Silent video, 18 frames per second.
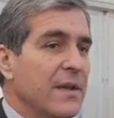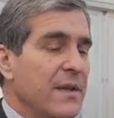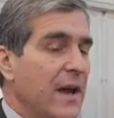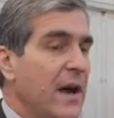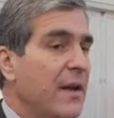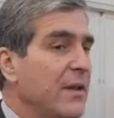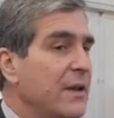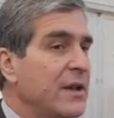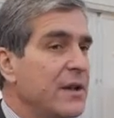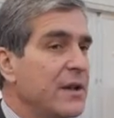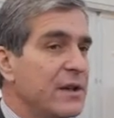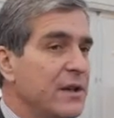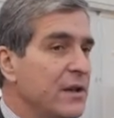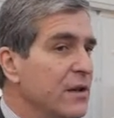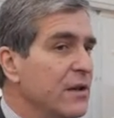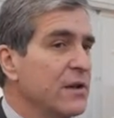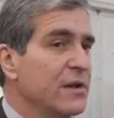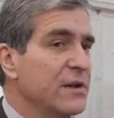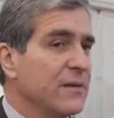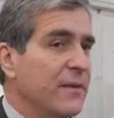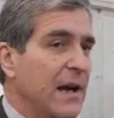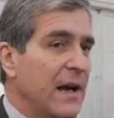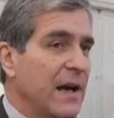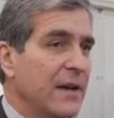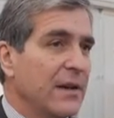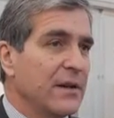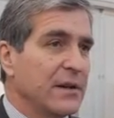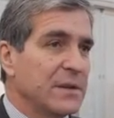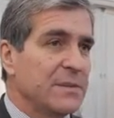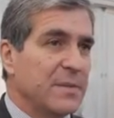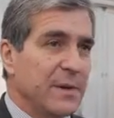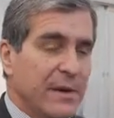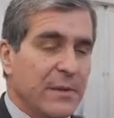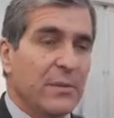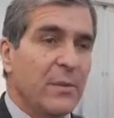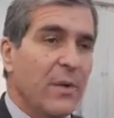The other huge value has
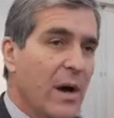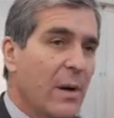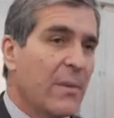been